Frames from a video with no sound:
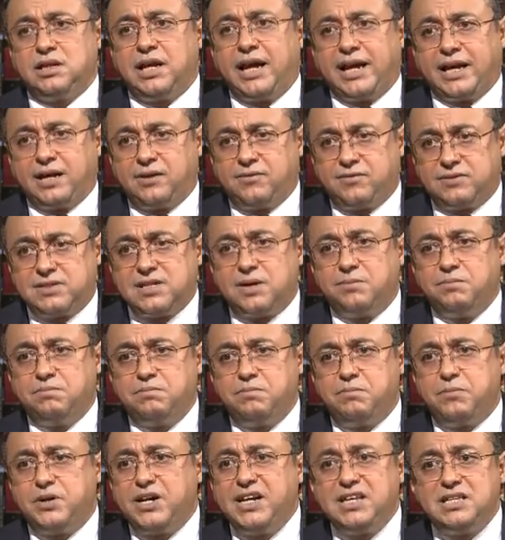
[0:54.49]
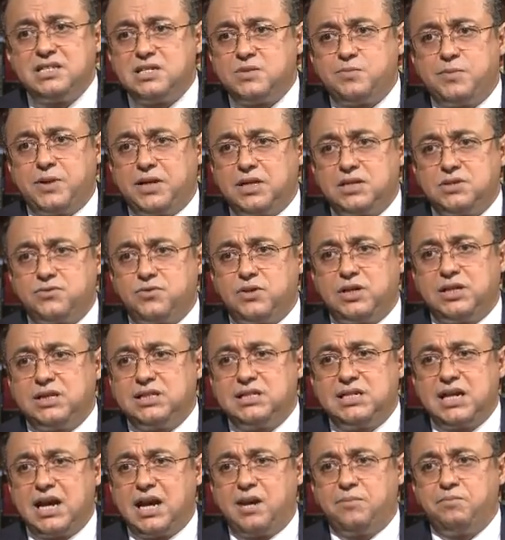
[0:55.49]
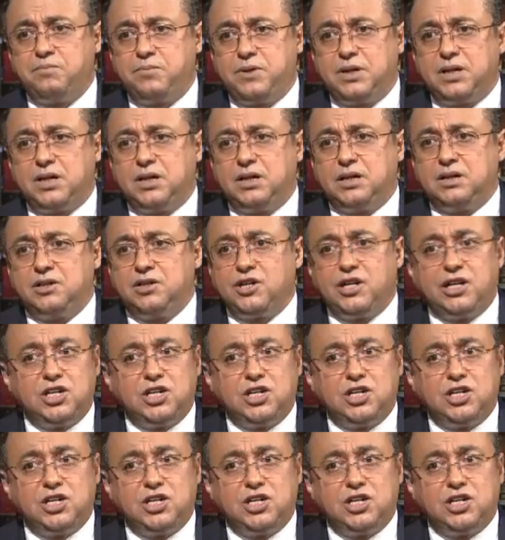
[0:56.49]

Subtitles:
like some principles, for example,